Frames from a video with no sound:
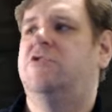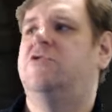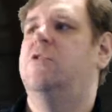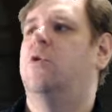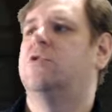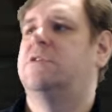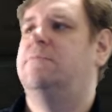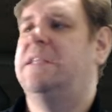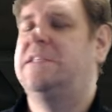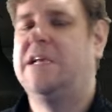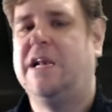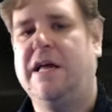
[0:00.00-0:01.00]

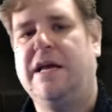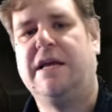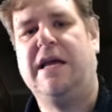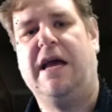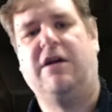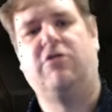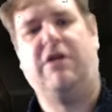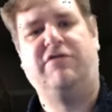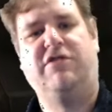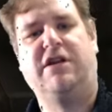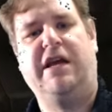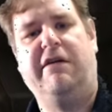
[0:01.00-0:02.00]
automatically get
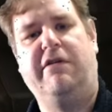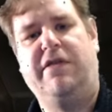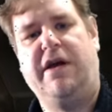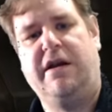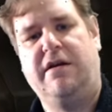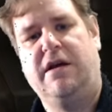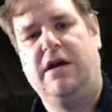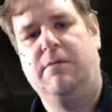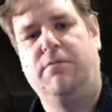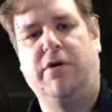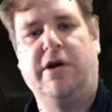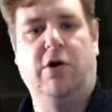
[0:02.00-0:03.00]
crafted gear and then
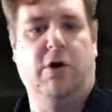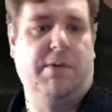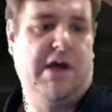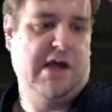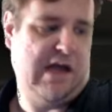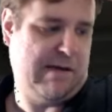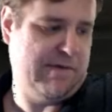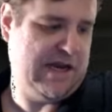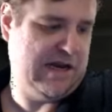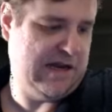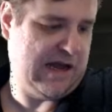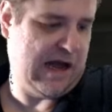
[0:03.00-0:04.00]
bung it up. I
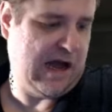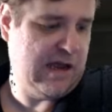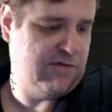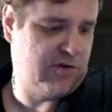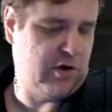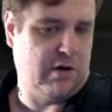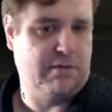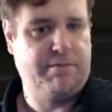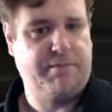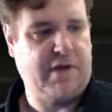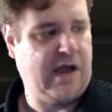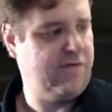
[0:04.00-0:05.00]
mean, I've got
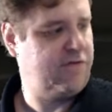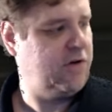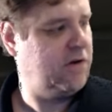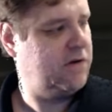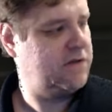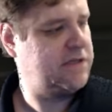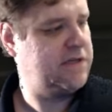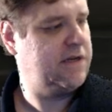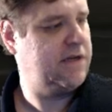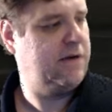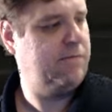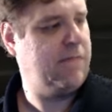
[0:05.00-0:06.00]
I've got
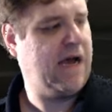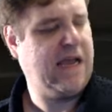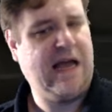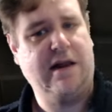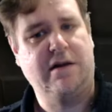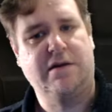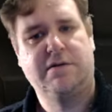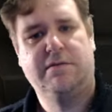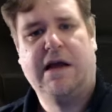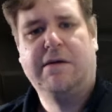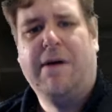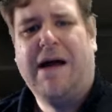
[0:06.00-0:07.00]
uh, my out
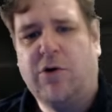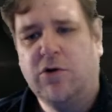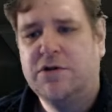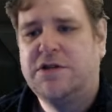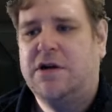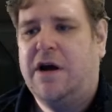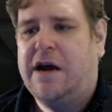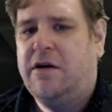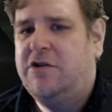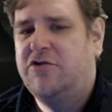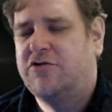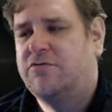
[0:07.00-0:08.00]
like my hunter. I only
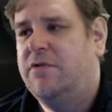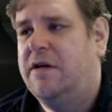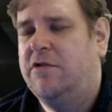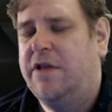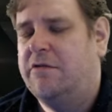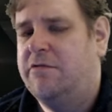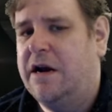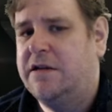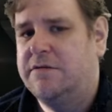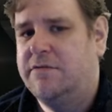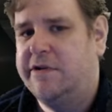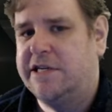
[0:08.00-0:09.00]
just leveled that
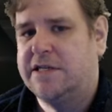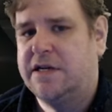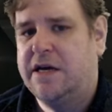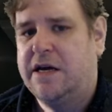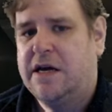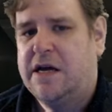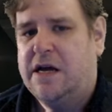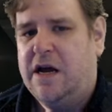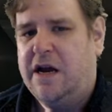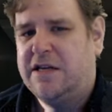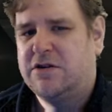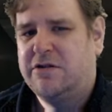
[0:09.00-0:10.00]
relatively recently, and
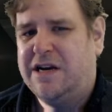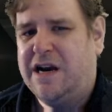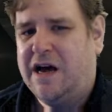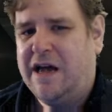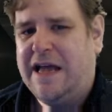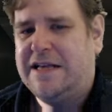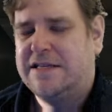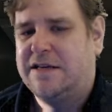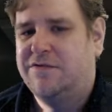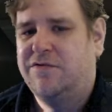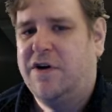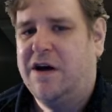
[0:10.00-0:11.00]
it's already like eight
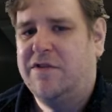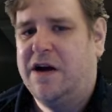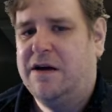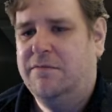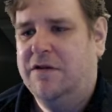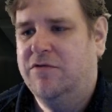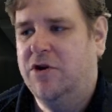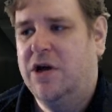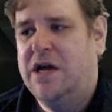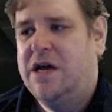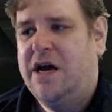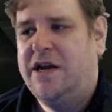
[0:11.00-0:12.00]
seven five item level.
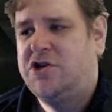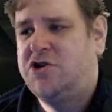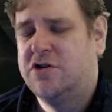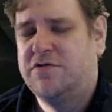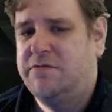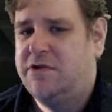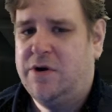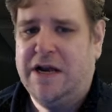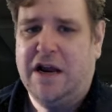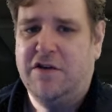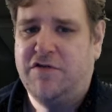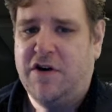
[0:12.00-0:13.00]
And it's just from doing
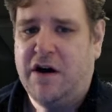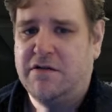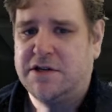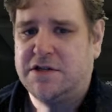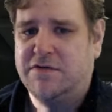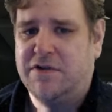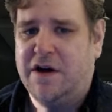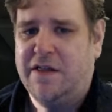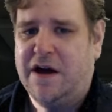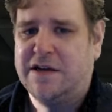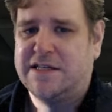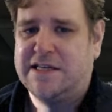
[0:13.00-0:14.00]
LFR and stuff like that
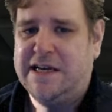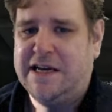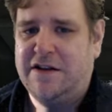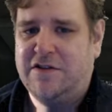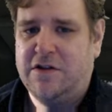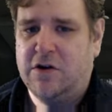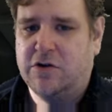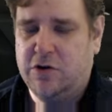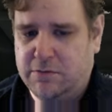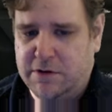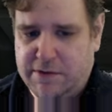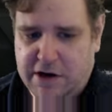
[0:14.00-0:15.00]
and sneaking into the odd
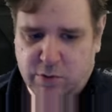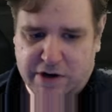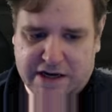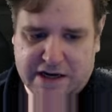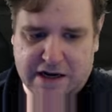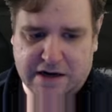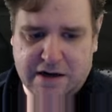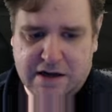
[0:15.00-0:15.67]
normal mode when I can,